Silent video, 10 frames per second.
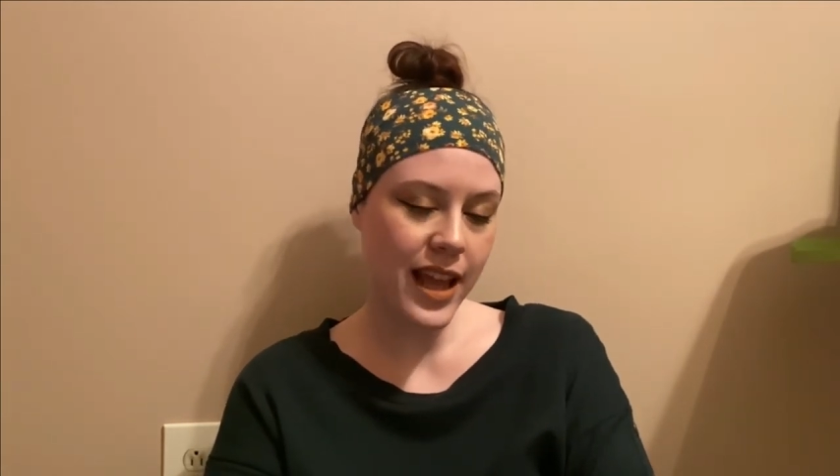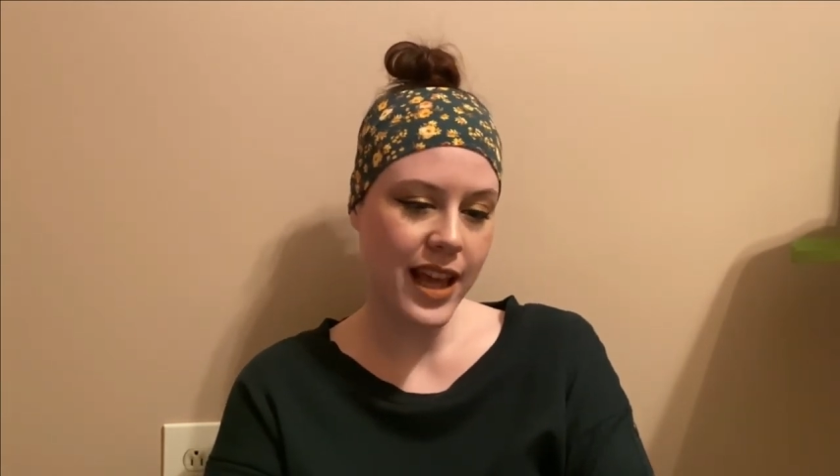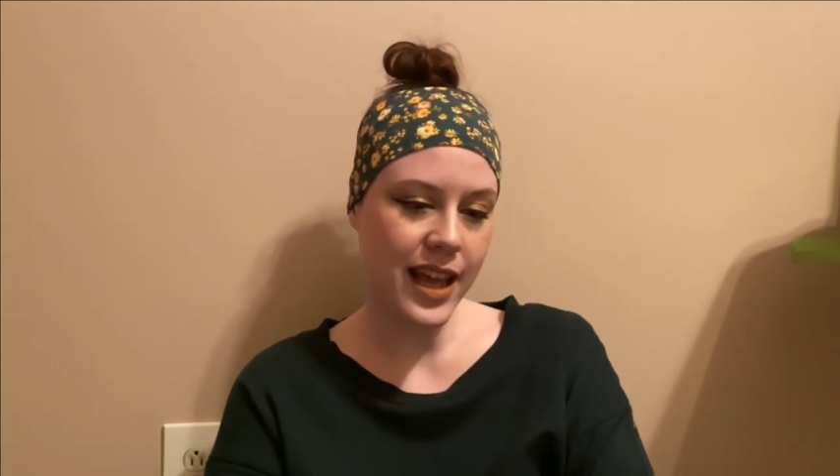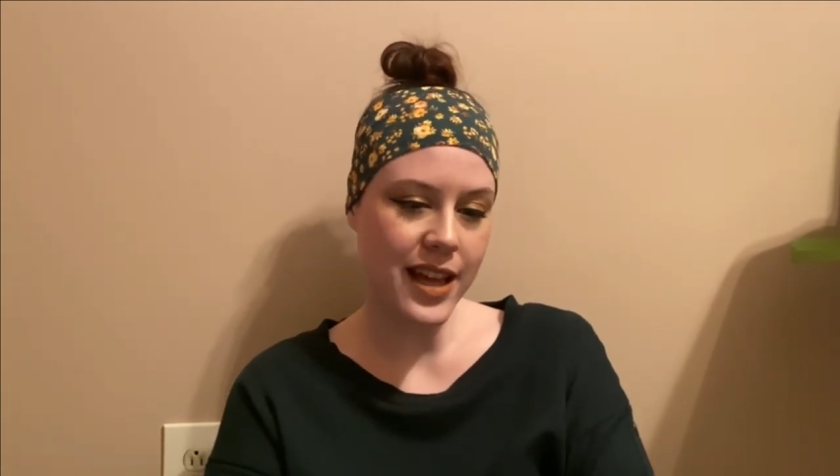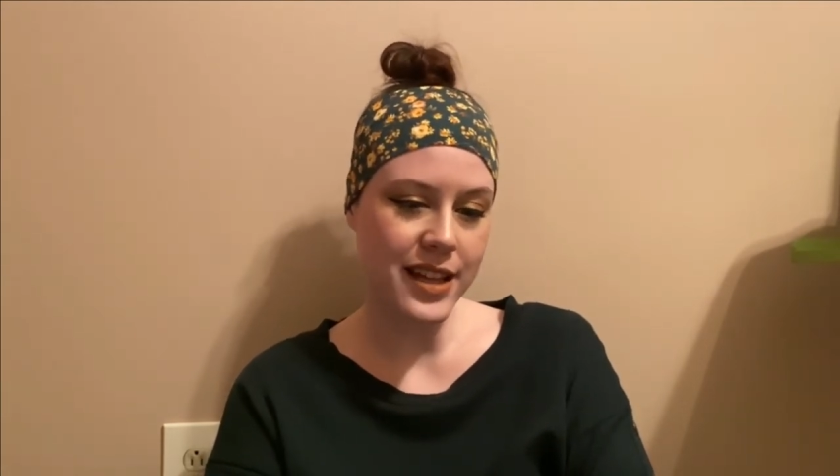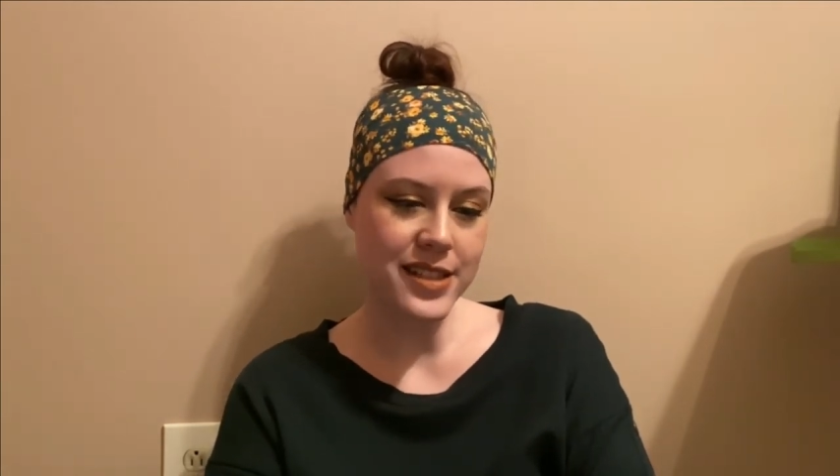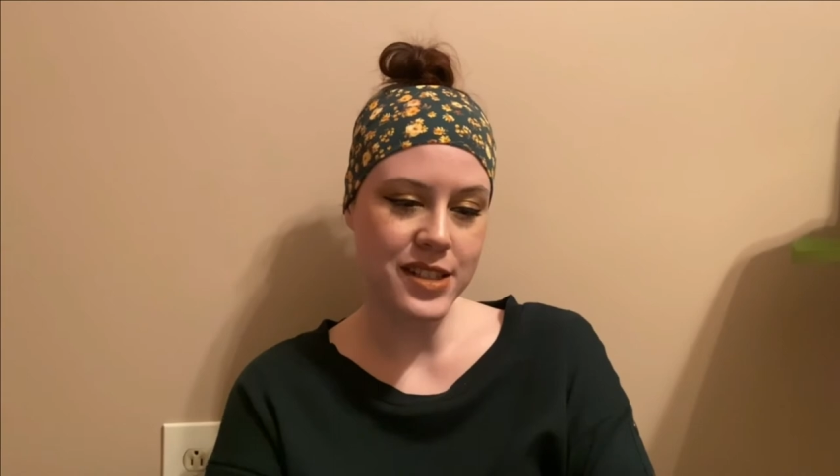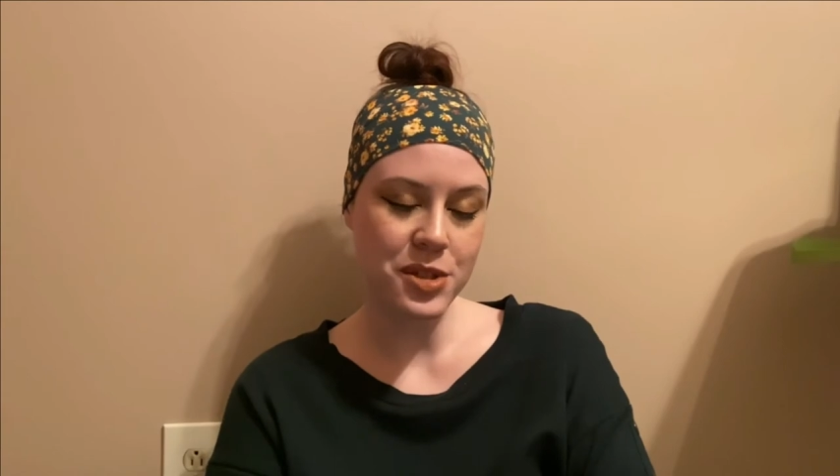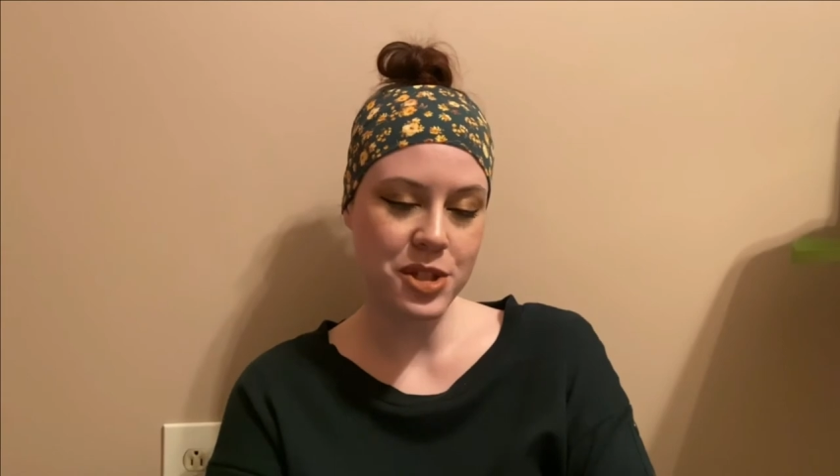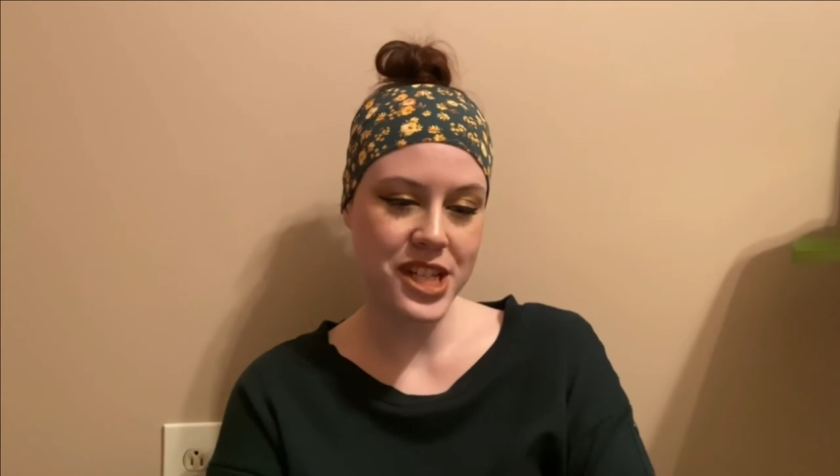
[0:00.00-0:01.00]
and
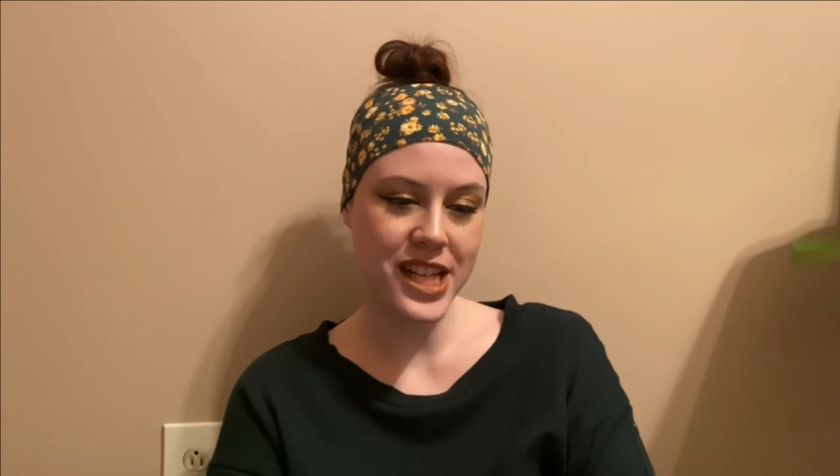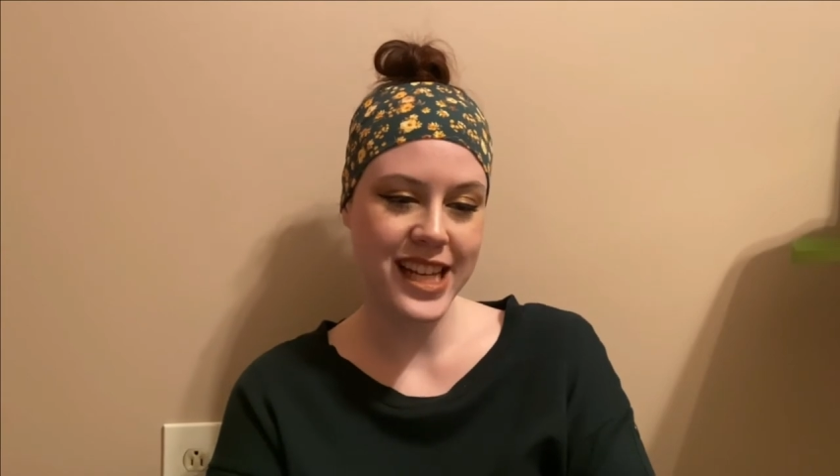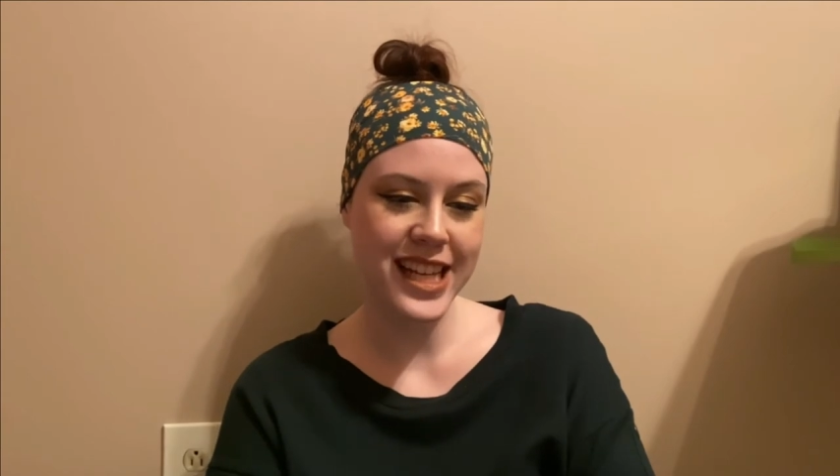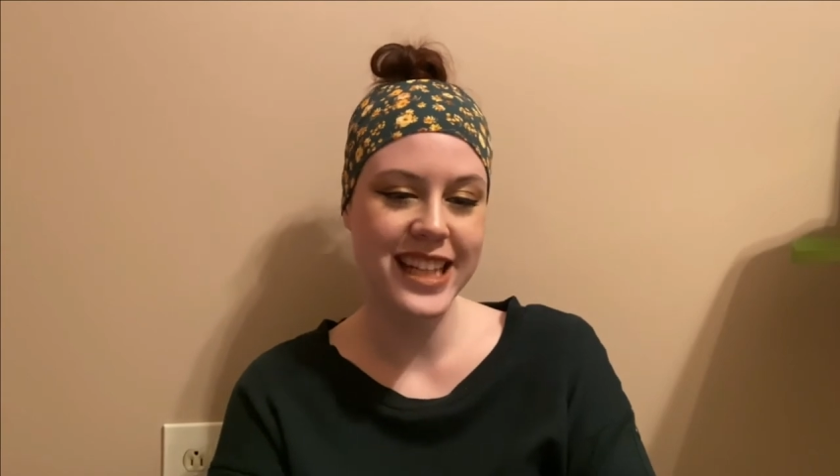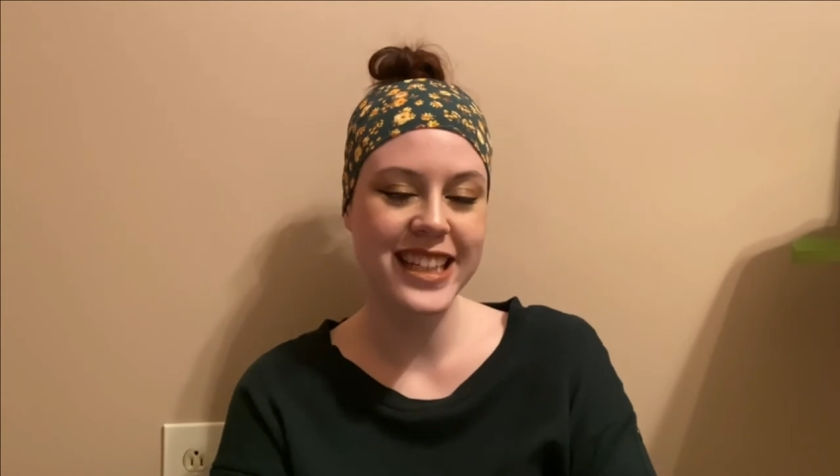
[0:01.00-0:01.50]
she